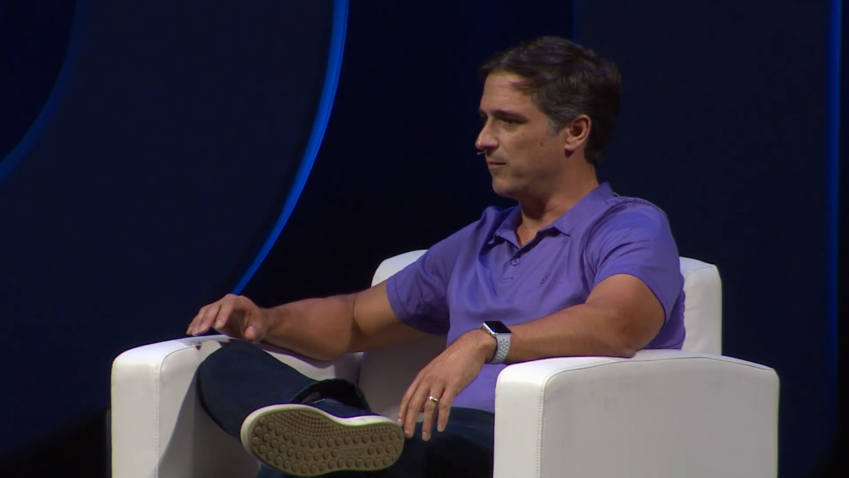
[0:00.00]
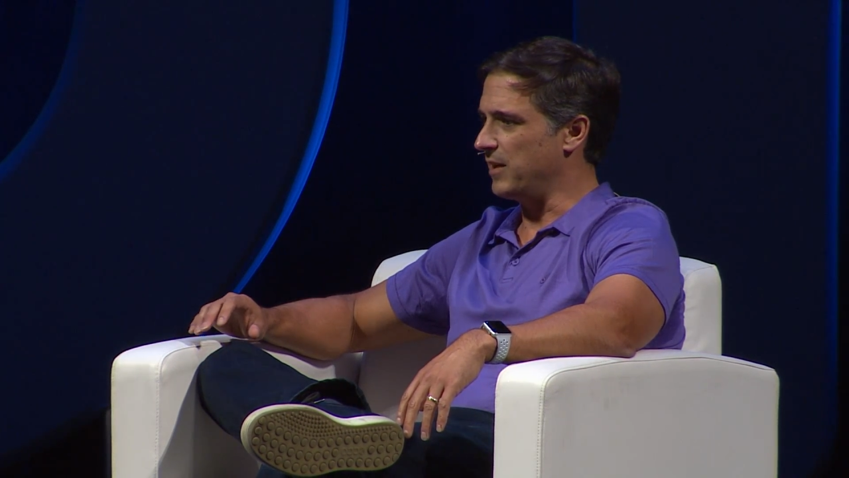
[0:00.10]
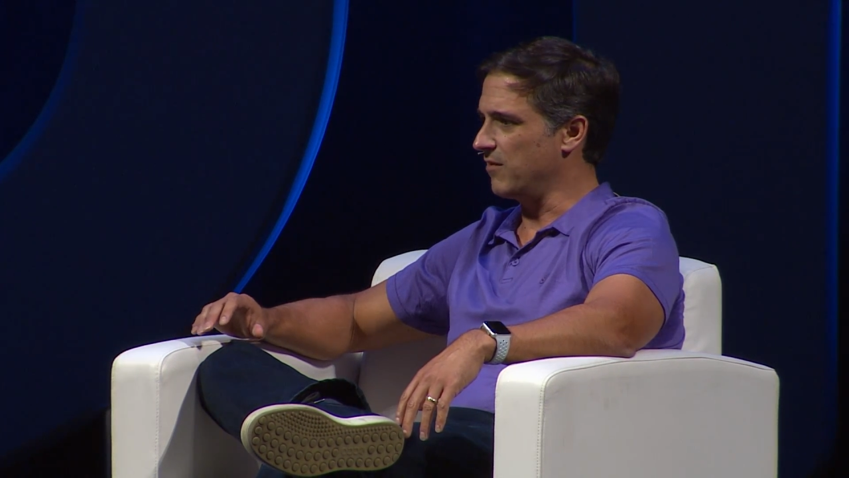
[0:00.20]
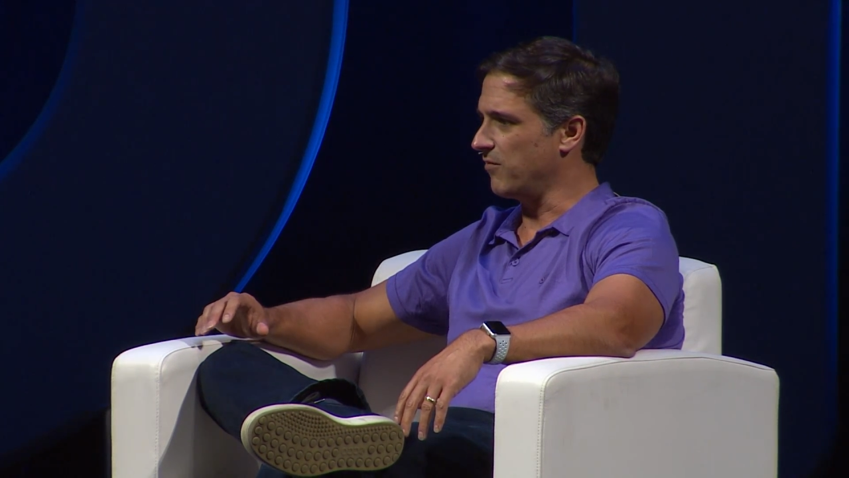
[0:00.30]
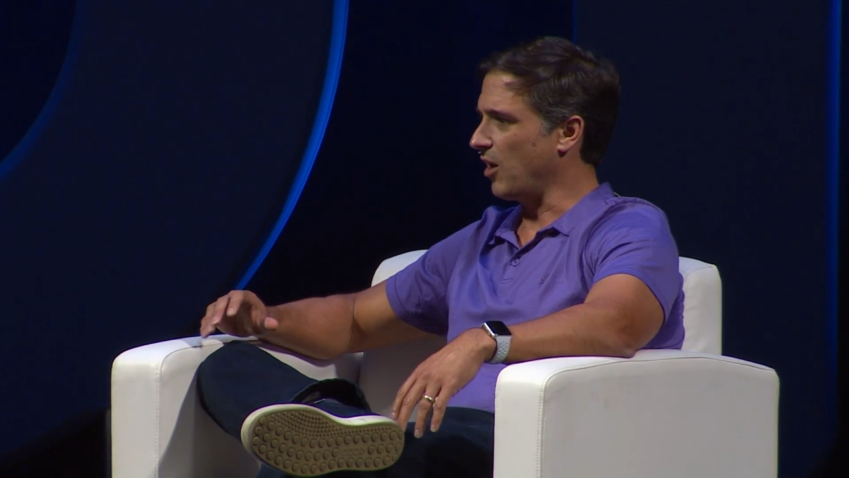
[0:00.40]

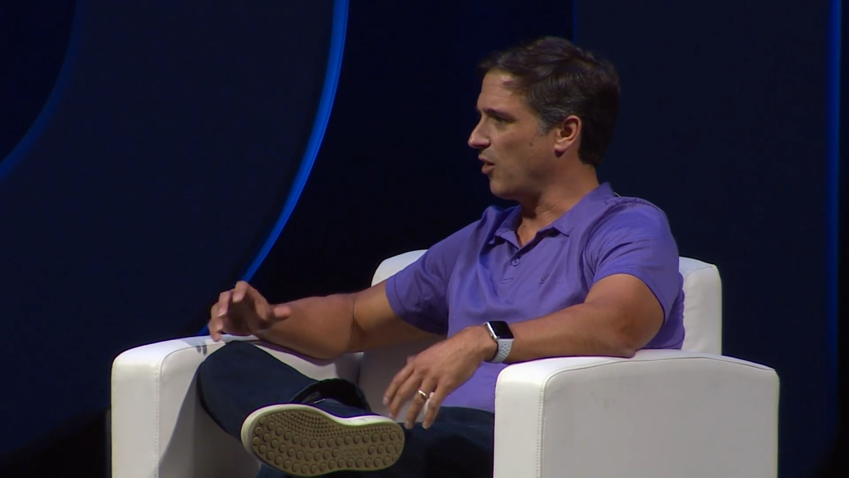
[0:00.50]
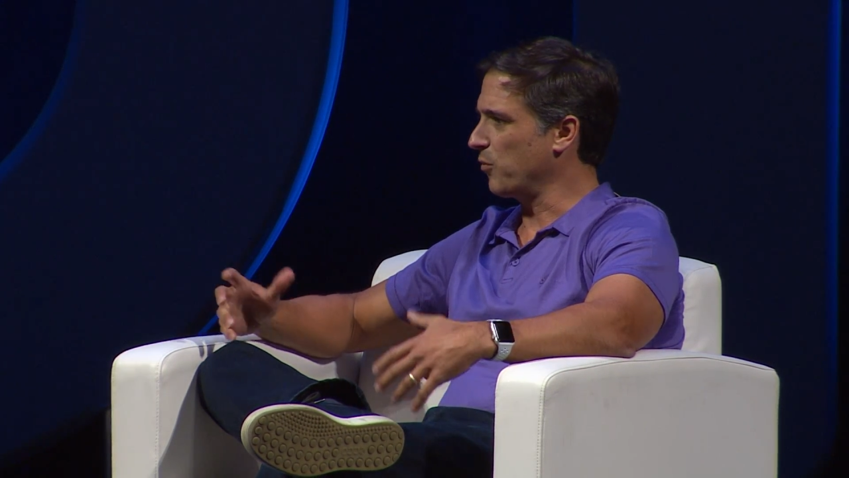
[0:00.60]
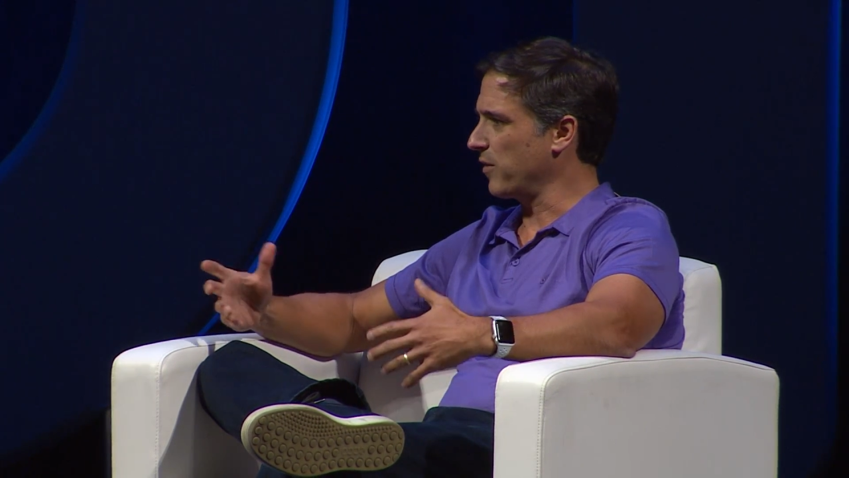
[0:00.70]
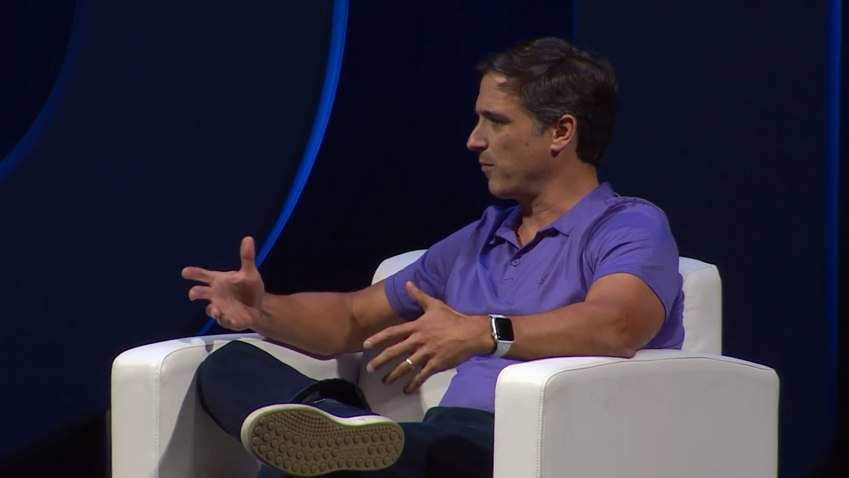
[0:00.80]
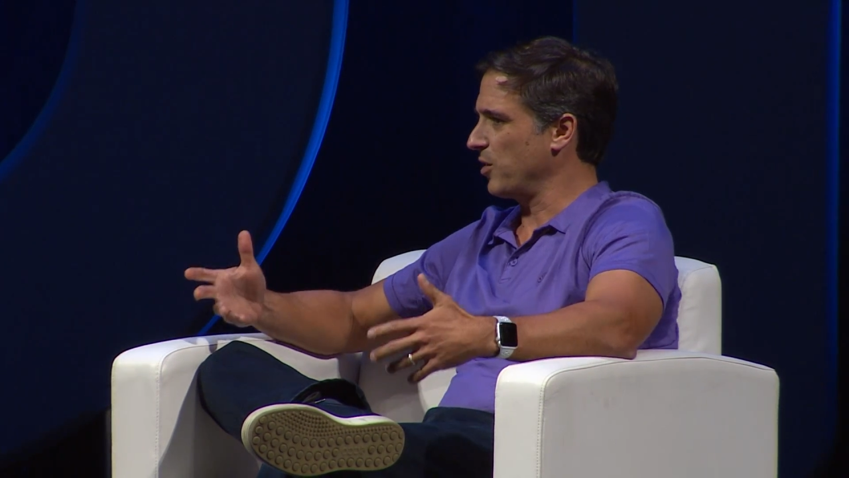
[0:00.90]
be
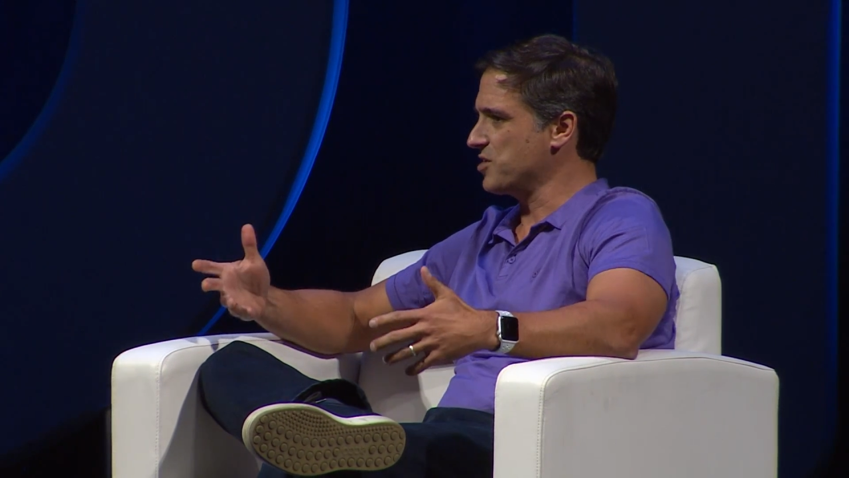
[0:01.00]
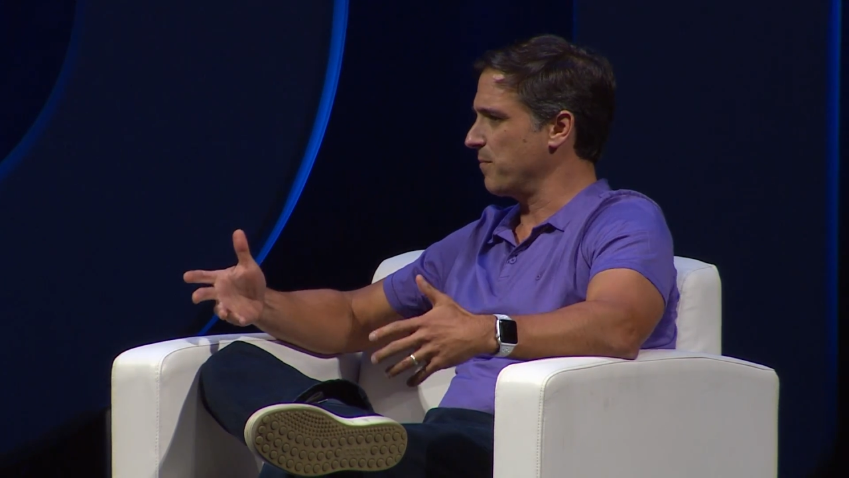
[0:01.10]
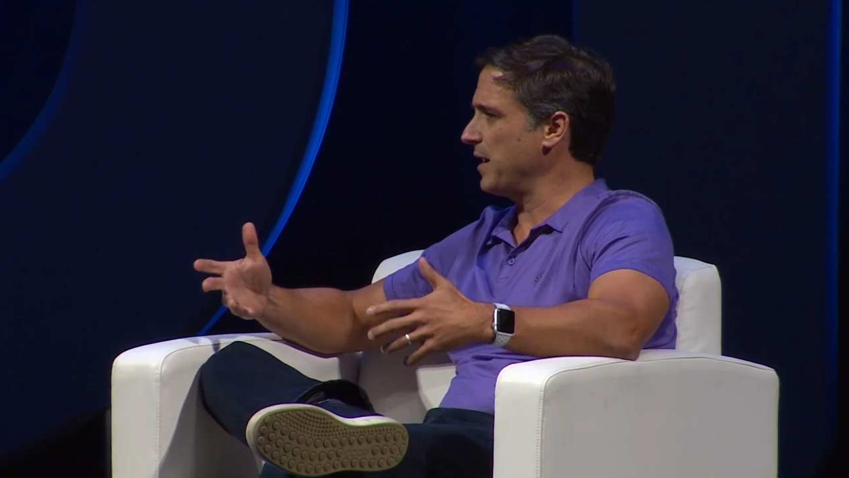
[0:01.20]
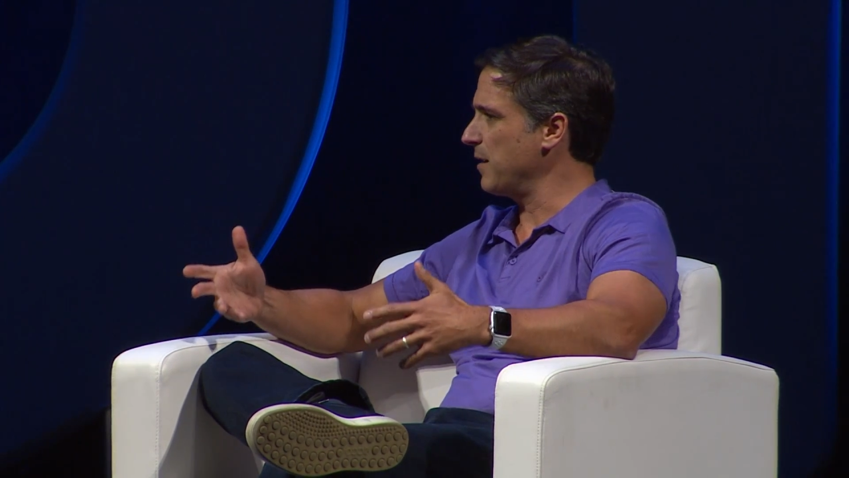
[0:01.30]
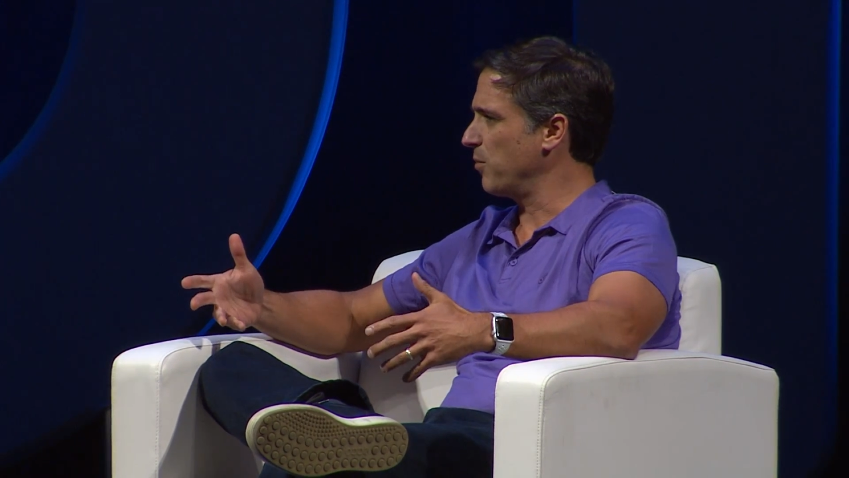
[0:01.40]
involved with a bunch
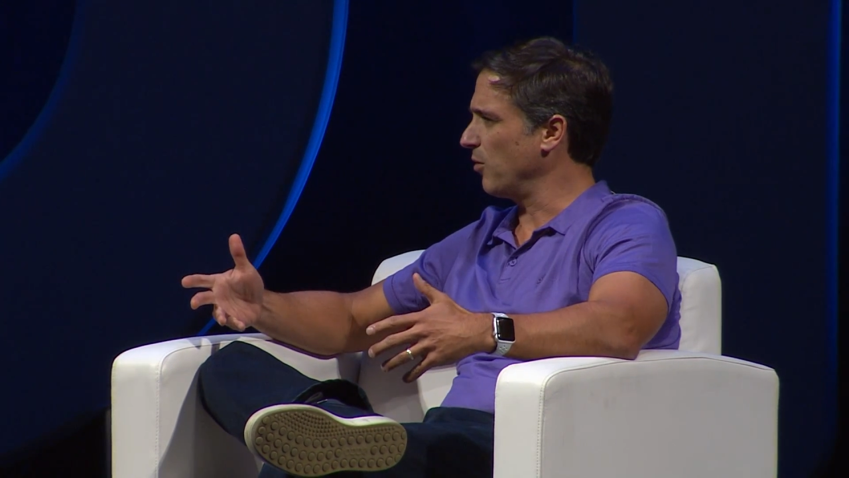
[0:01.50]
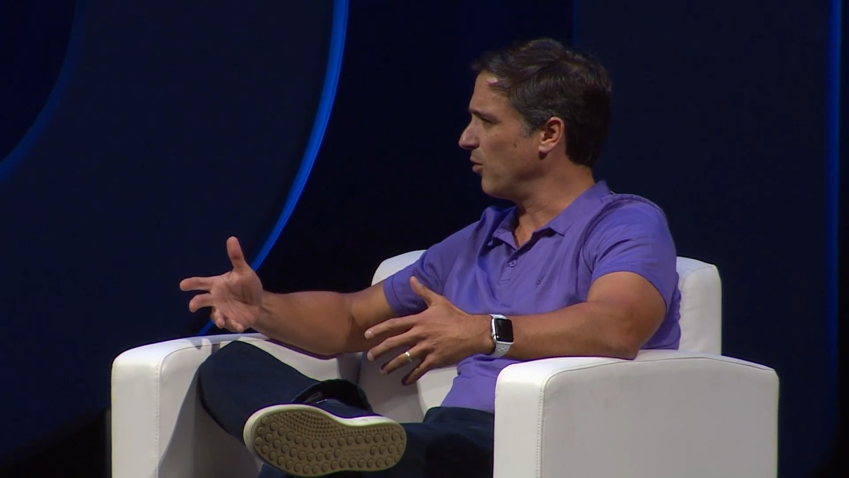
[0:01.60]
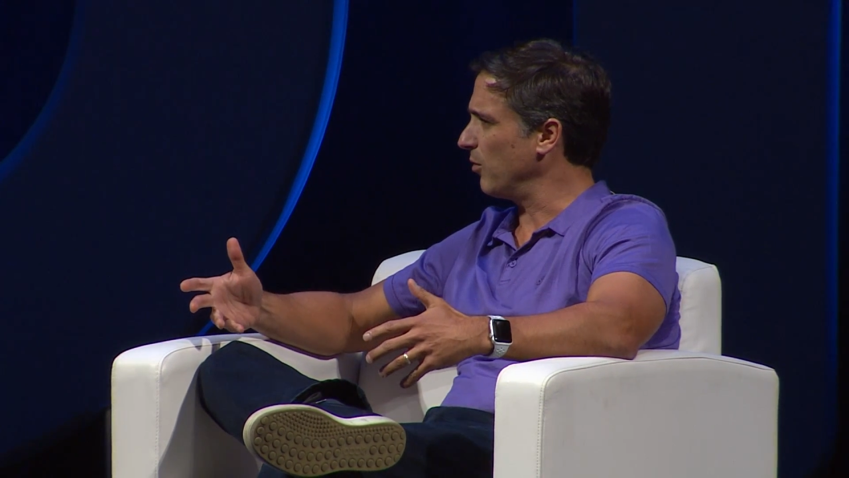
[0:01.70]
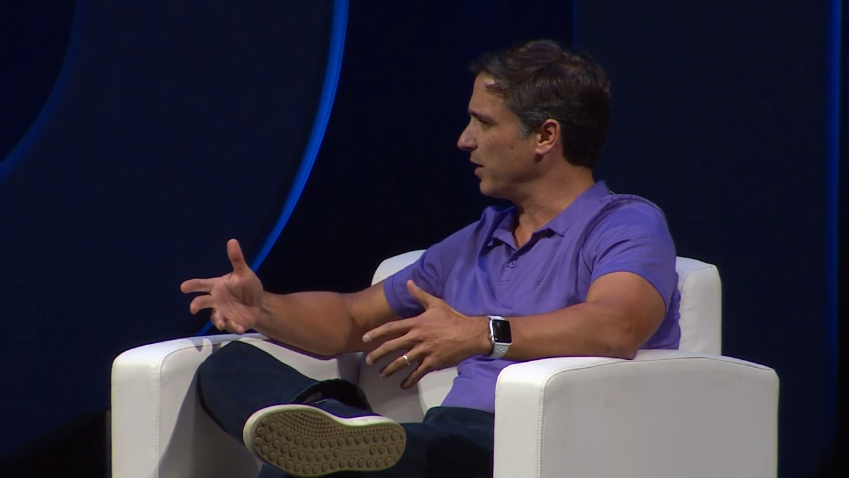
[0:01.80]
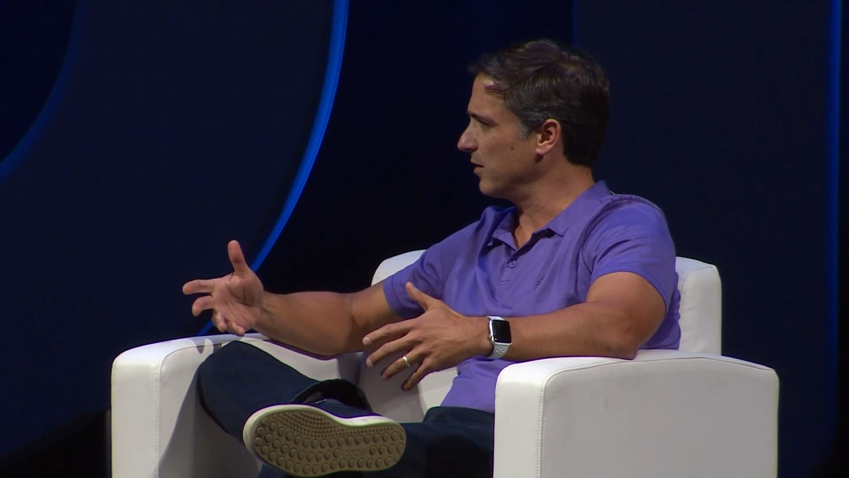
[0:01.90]
of
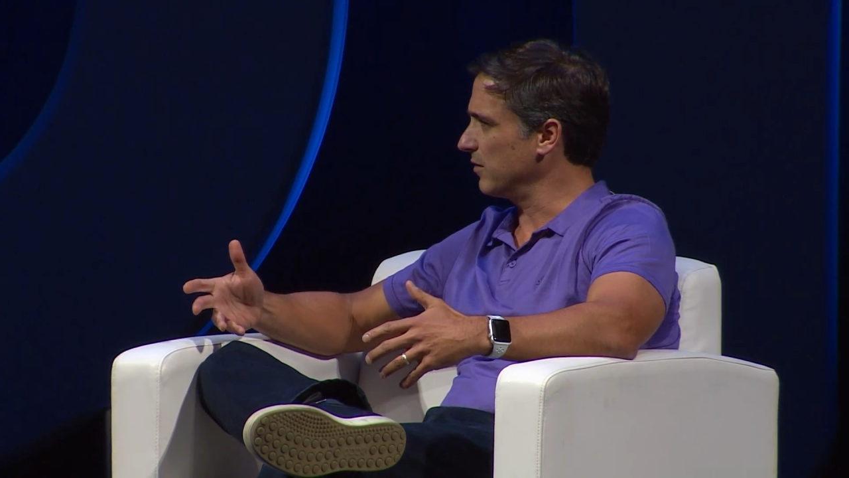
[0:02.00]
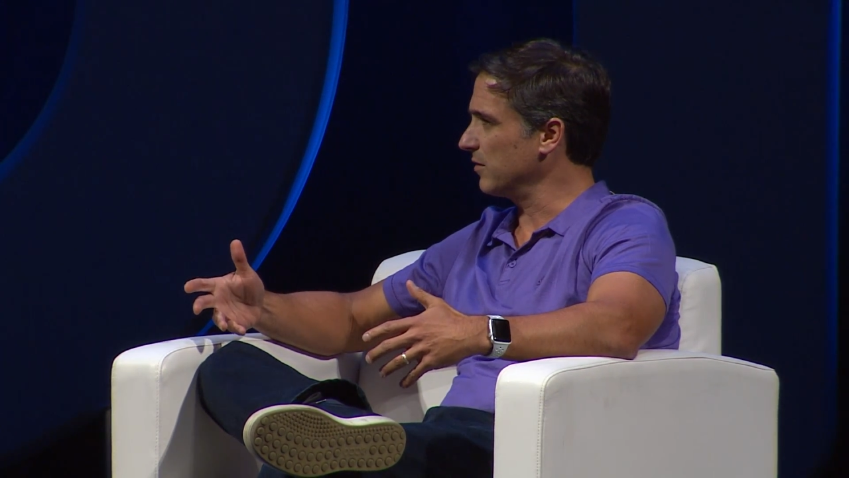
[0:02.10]
people